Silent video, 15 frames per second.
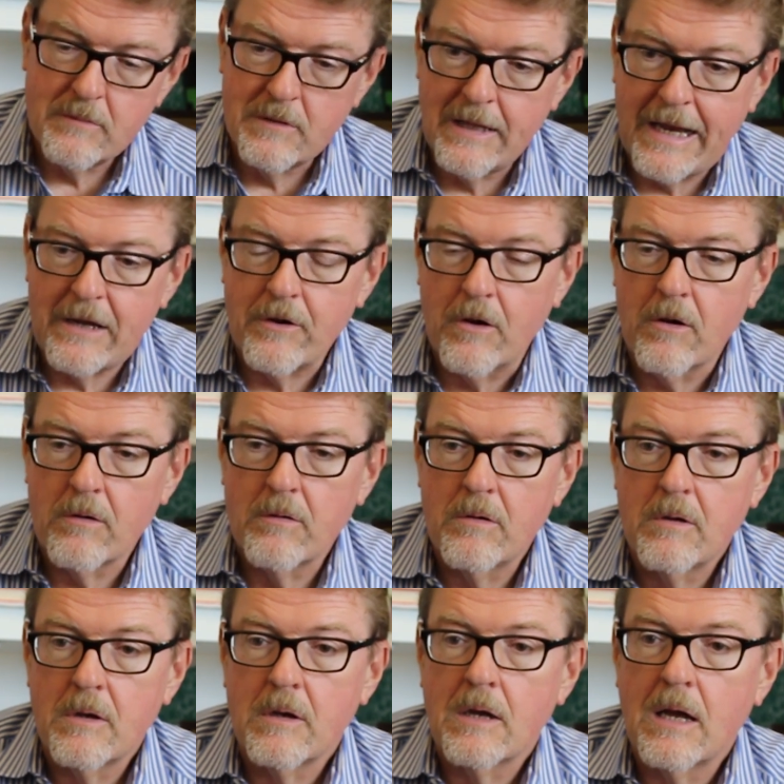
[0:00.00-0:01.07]
later
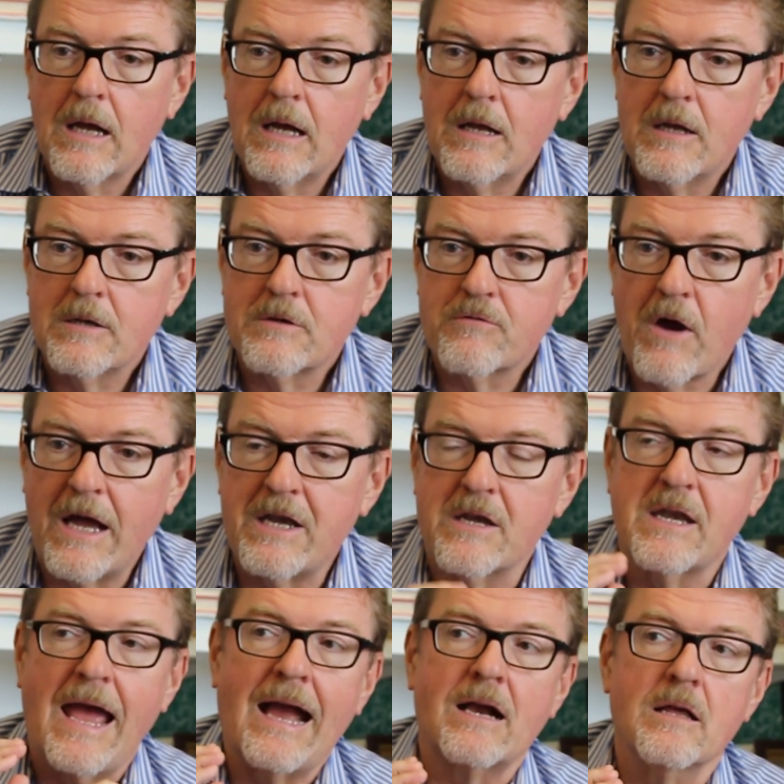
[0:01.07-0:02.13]
tried to
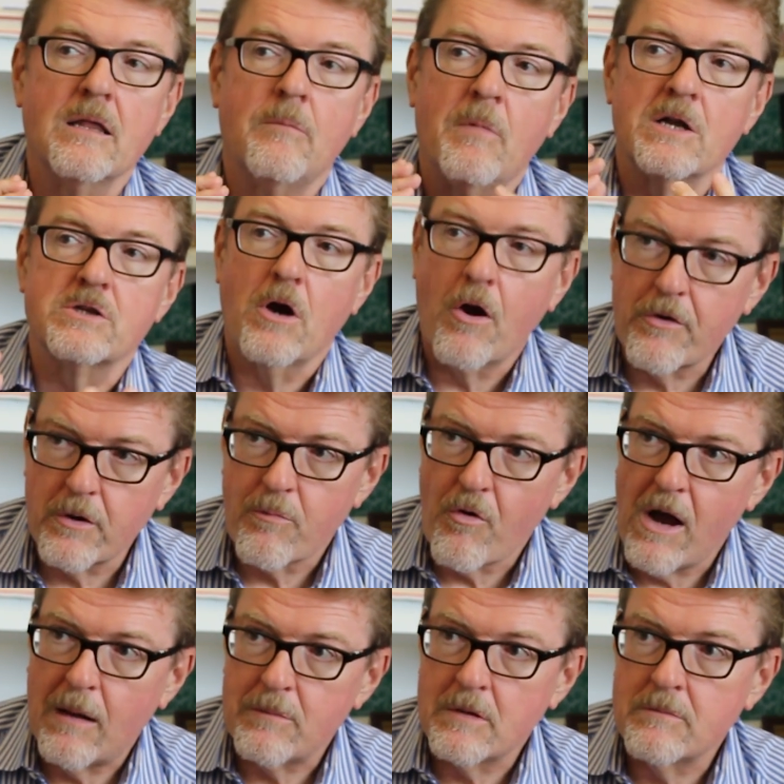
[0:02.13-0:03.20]
tackle a much harder
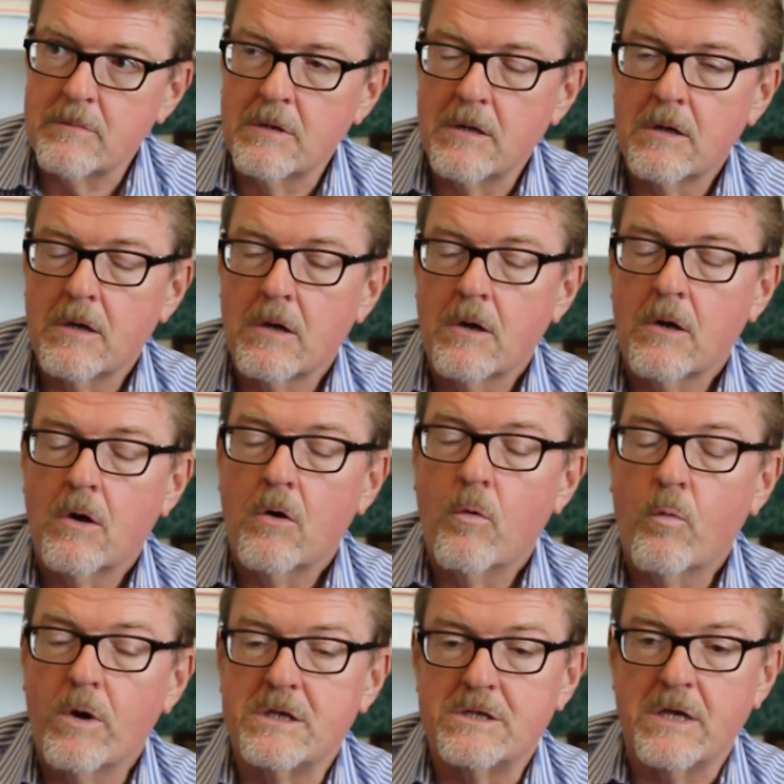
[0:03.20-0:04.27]
problem,
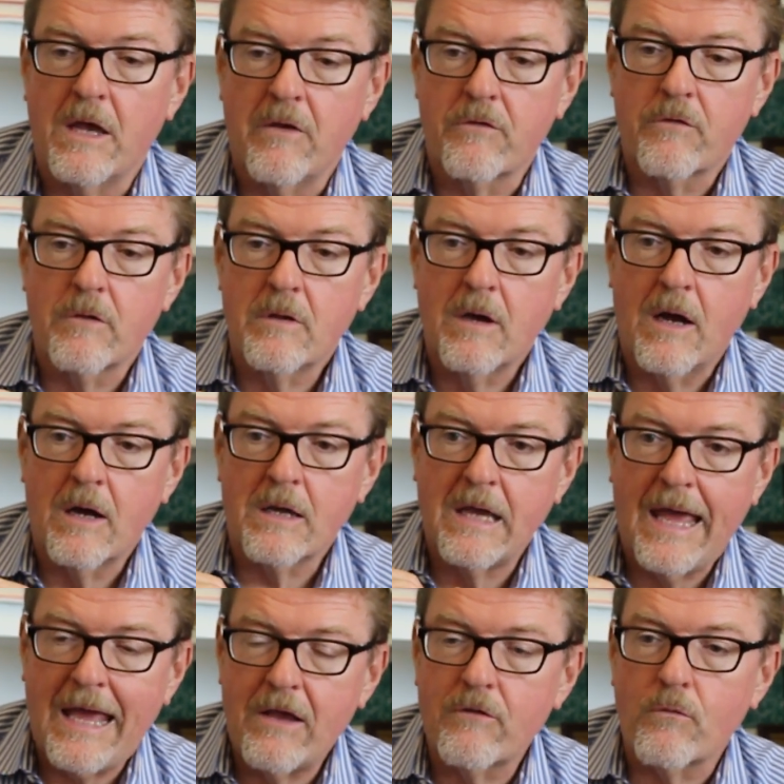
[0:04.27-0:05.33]
which is a
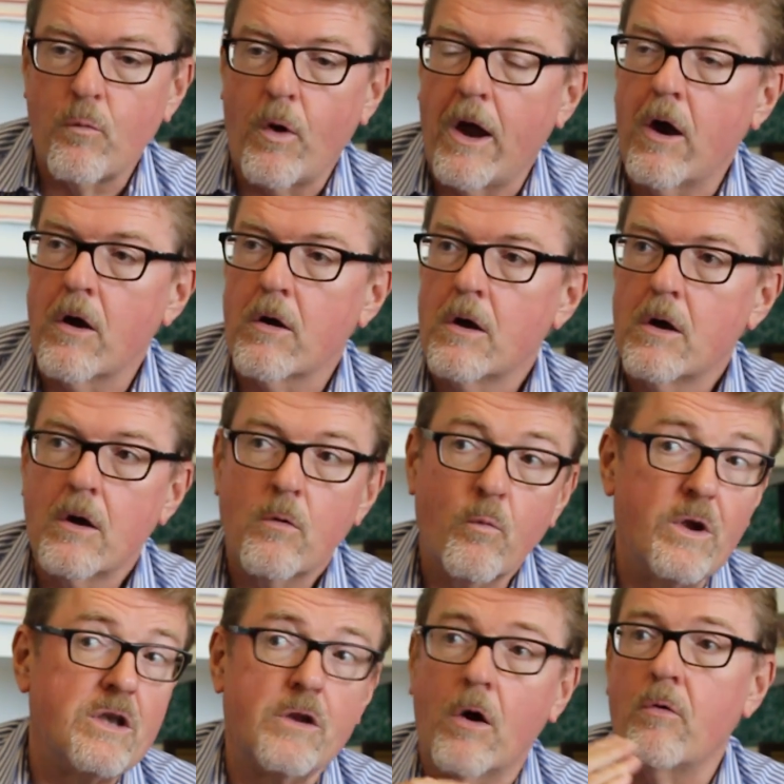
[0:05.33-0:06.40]
case where
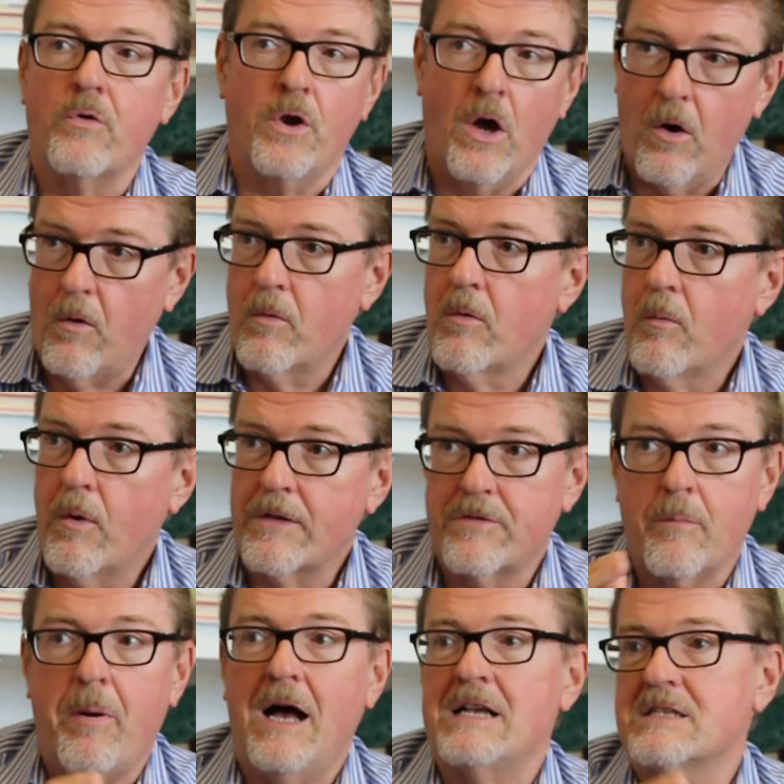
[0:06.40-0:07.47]
we don't know what
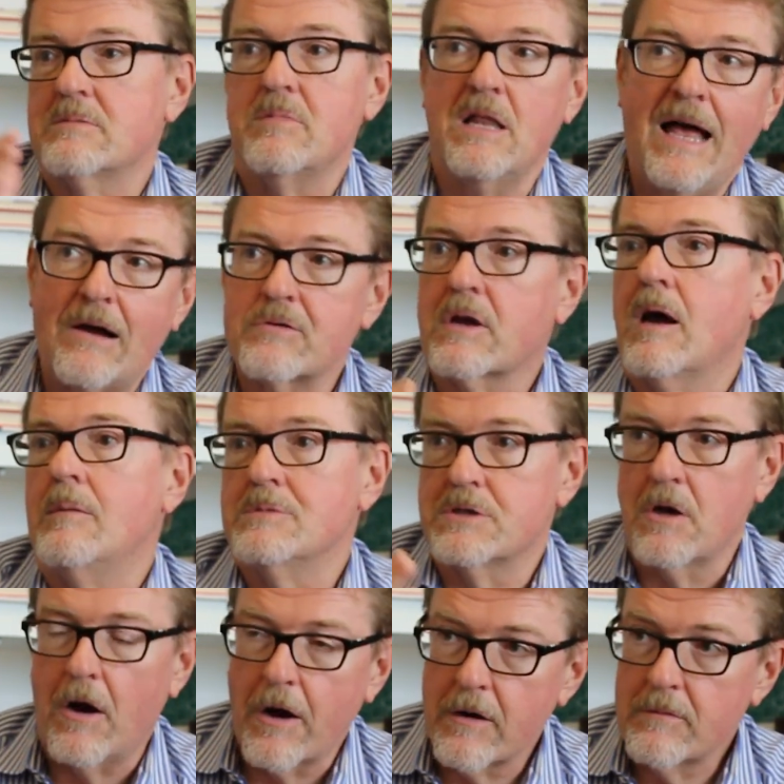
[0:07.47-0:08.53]
the possible
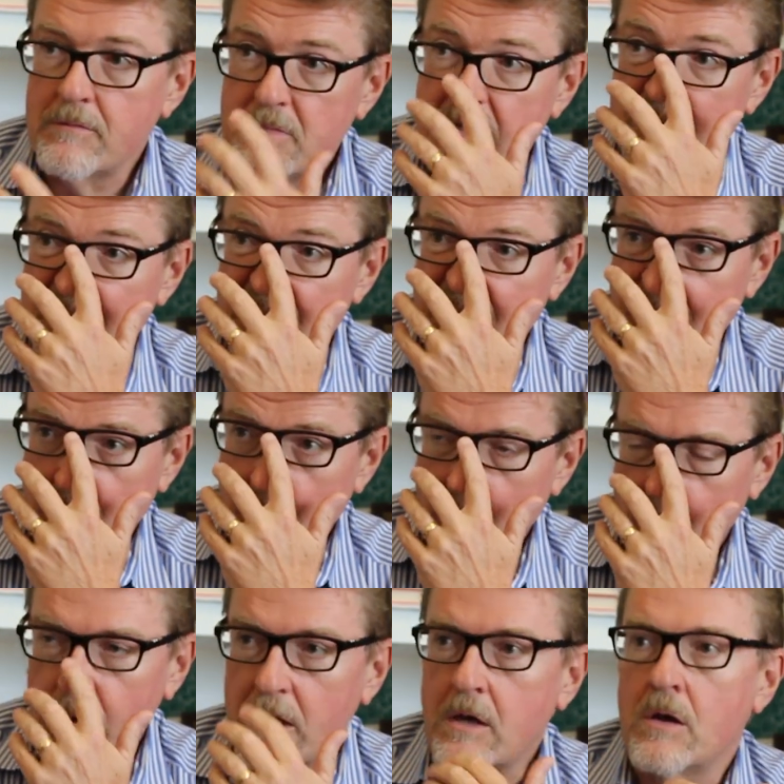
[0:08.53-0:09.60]
outcomes are, where
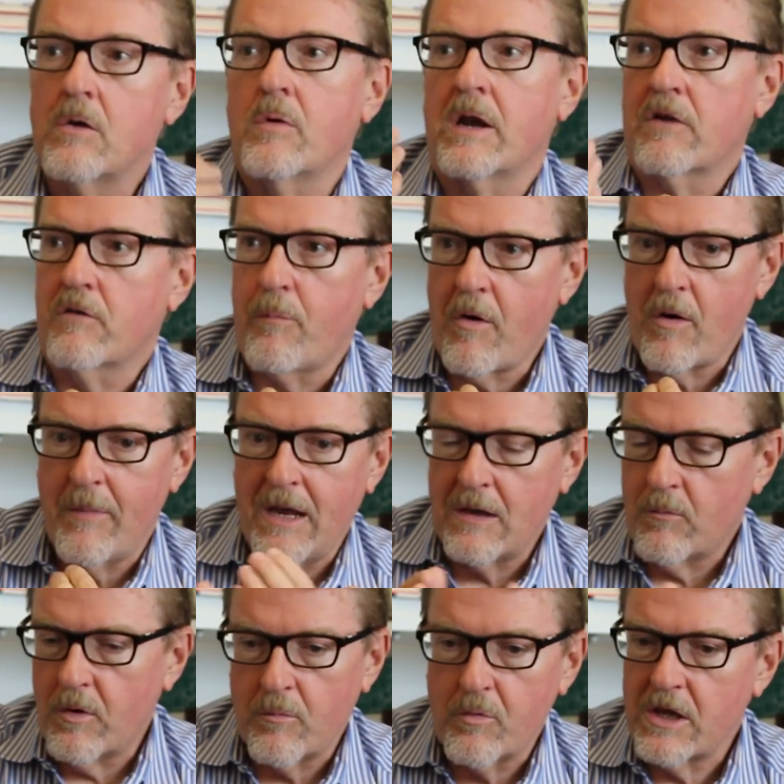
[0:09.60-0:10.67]
we can do an experiment
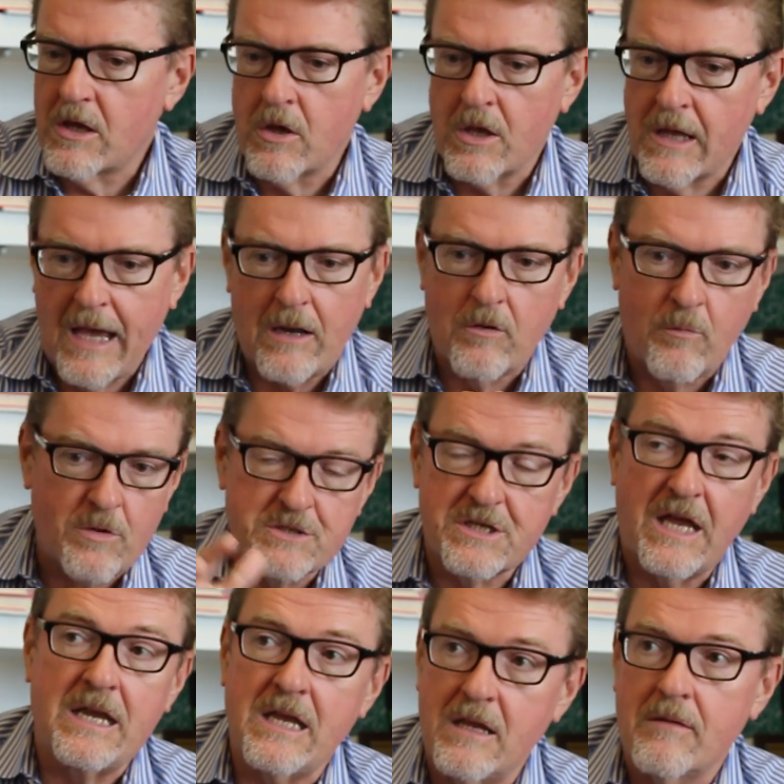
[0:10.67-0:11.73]
and where we can get almost
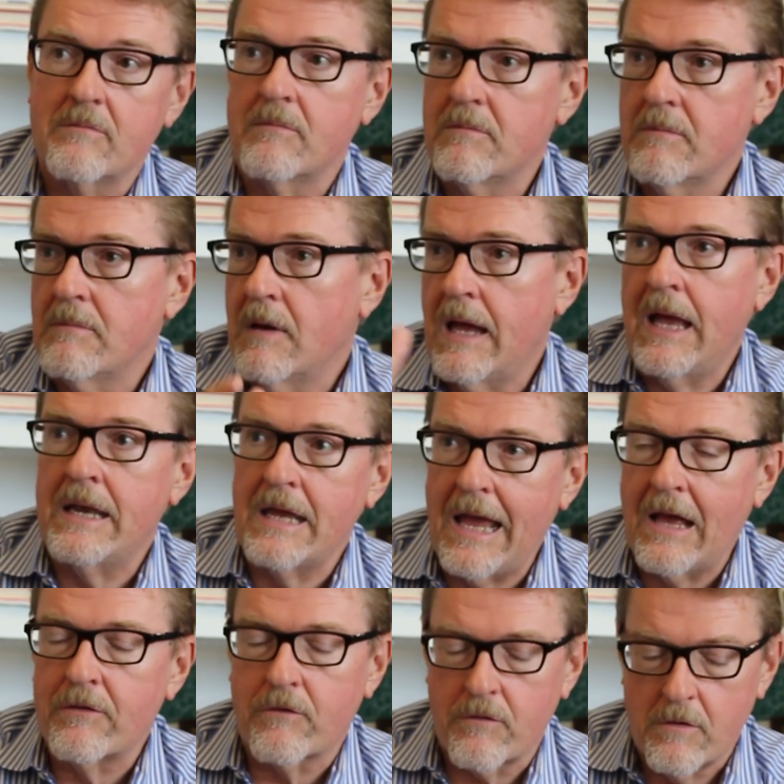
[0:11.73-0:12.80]
any
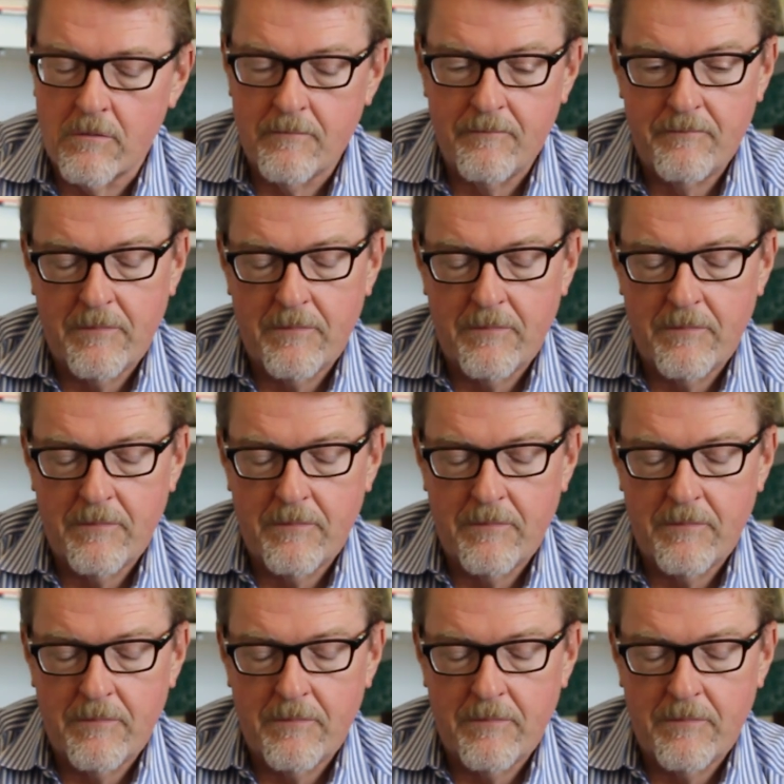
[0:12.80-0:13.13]
answer.